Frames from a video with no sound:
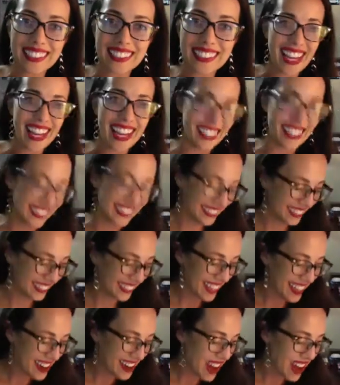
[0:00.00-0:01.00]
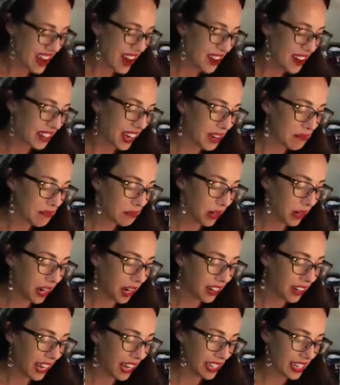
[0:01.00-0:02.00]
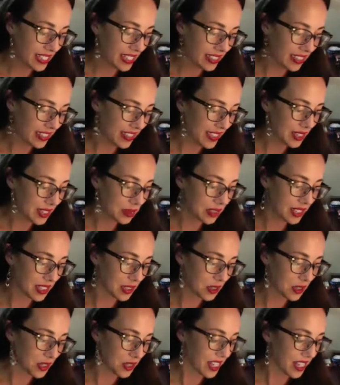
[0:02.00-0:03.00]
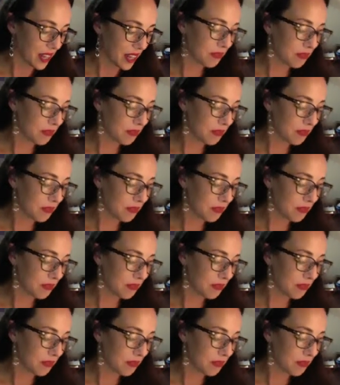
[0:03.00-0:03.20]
Yay! Okay, brown eyes. This one's interesting.